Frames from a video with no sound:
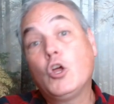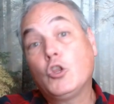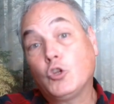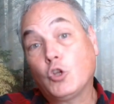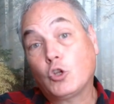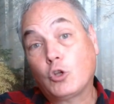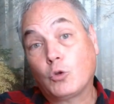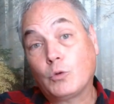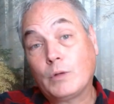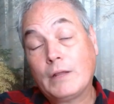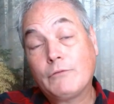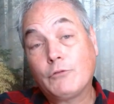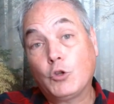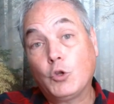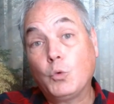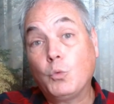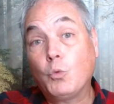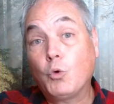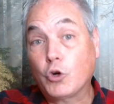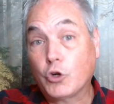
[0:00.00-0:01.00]
Not only for
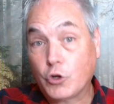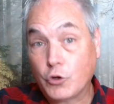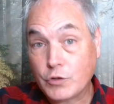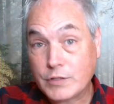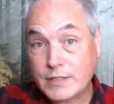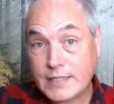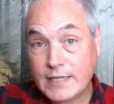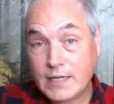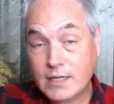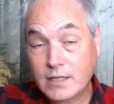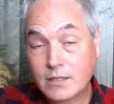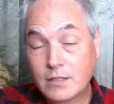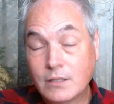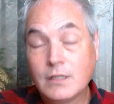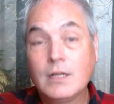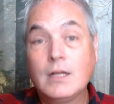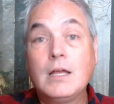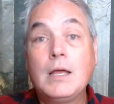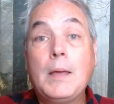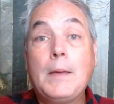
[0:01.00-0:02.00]
the workers here,
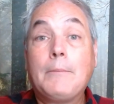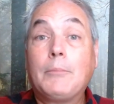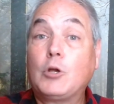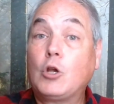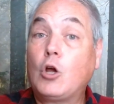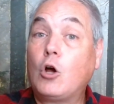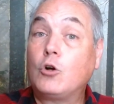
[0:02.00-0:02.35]
but